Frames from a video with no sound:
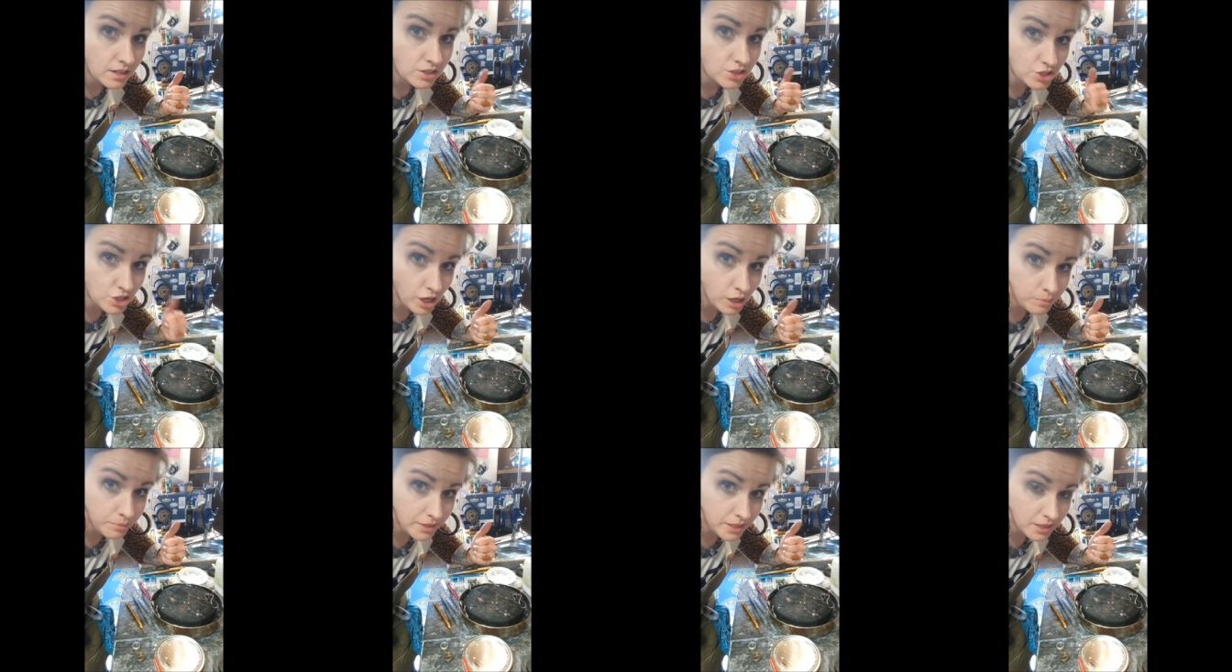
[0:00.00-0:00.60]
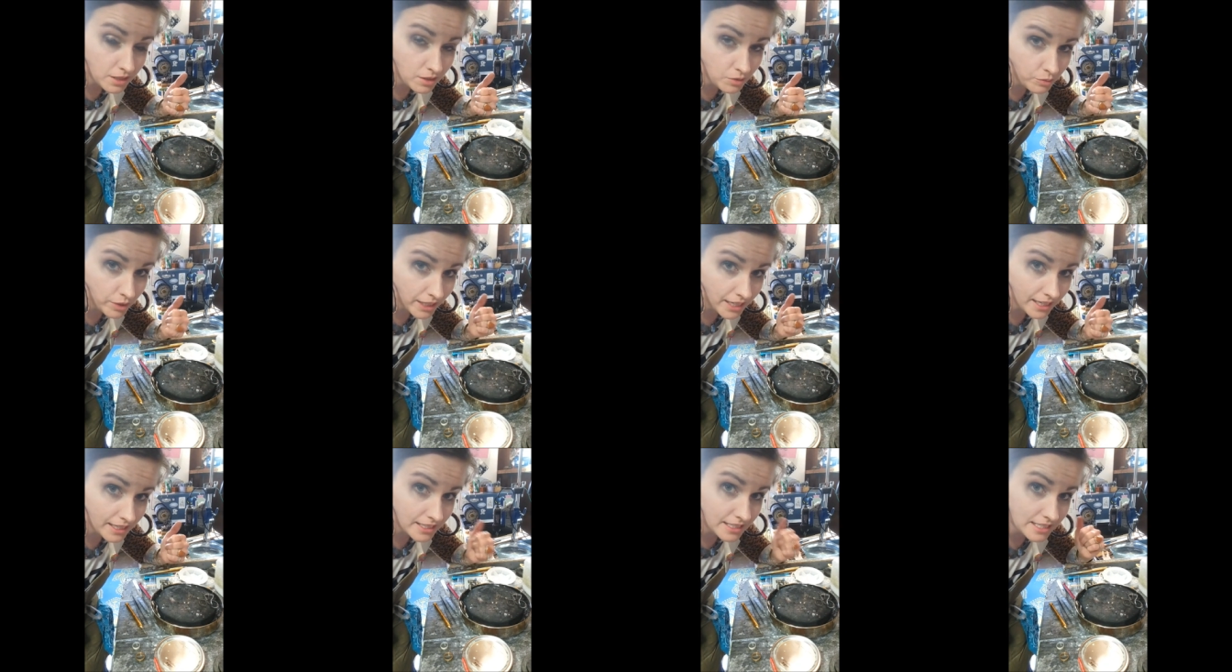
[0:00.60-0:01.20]
Sharpie went
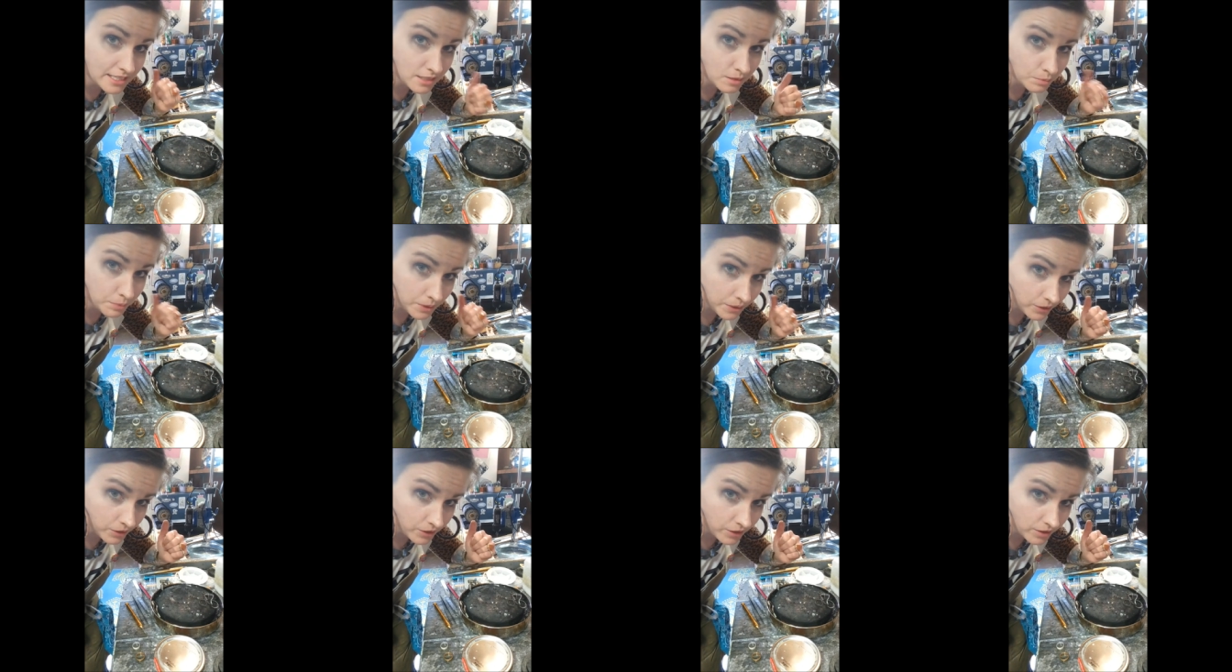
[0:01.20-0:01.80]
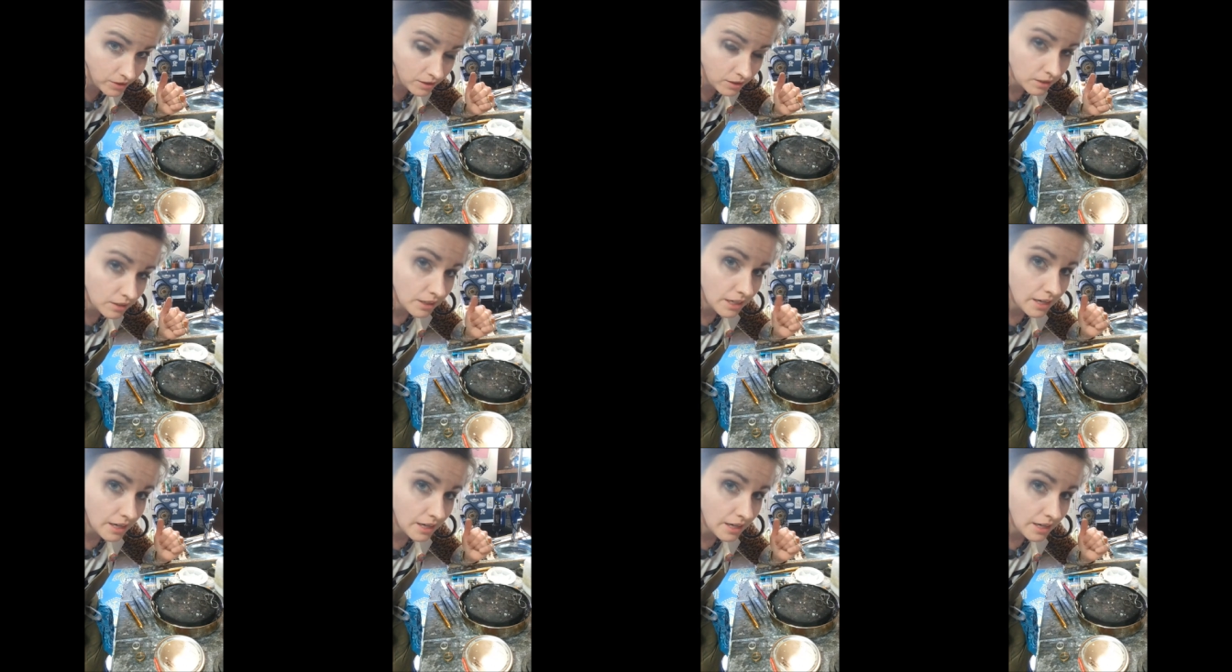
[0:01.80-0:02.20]
ahead and disappeared